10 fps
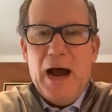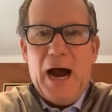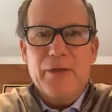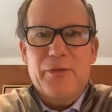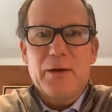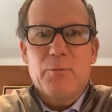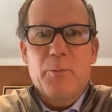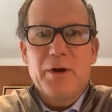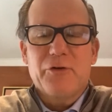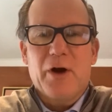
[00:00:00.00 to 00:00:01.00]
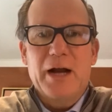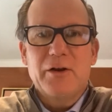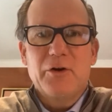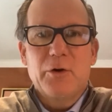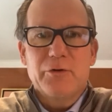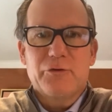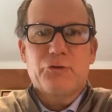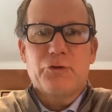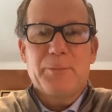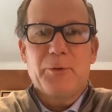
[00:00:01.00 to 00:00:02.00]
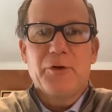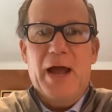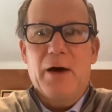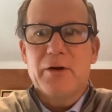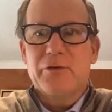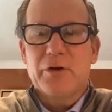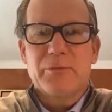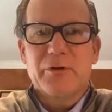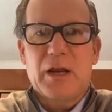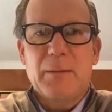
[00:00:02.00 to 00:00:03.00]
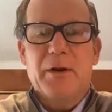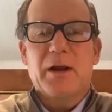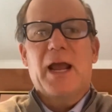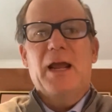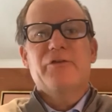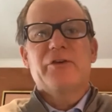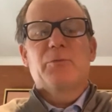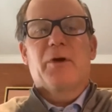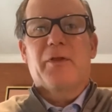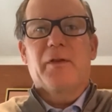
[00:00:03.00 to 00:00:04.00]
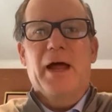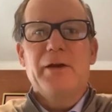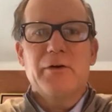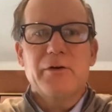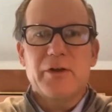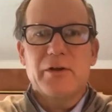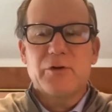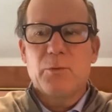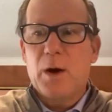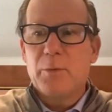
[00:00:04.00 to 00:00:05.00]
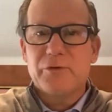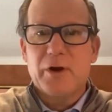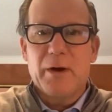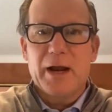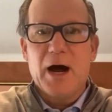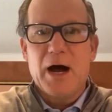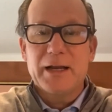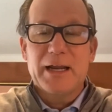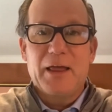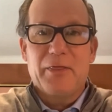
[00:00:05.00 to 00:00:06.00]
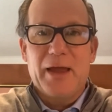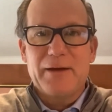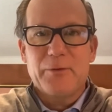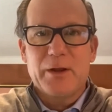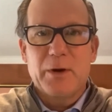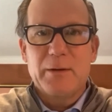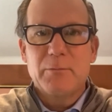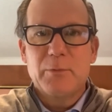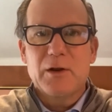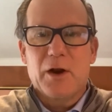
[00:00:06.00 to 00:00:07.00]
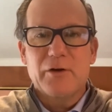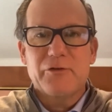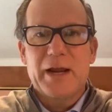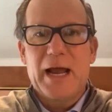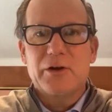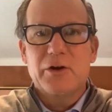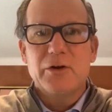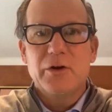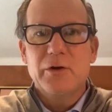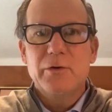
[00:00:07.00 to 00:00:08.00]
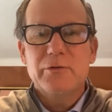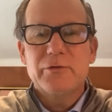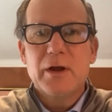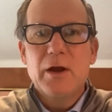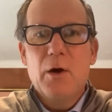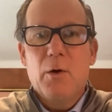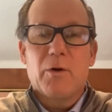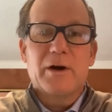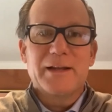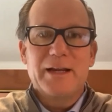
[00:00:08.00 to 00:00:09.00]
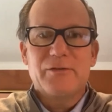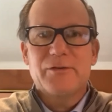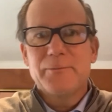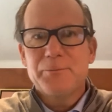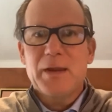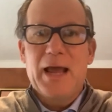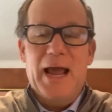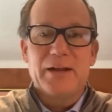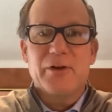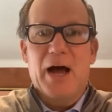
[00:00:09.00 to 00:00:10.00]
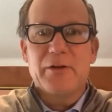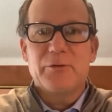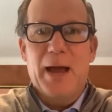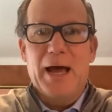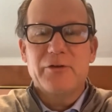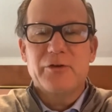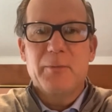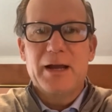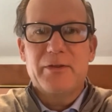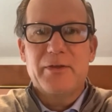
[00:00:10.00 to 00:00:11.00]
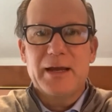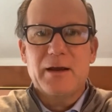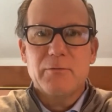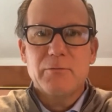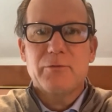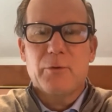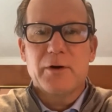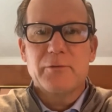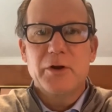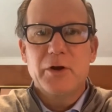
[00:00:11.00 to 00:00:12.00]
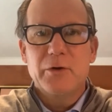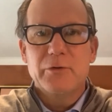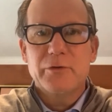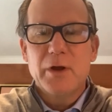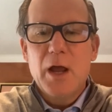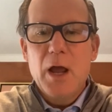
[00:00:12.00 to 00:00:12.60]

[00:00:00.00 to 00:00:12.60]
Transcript: I think what we tried to do was triple down in terms of communication with the lenders as to what was going on. Again, thankfully, we largely had good news, or at least, hey, it's not as bad as you might think sort of news.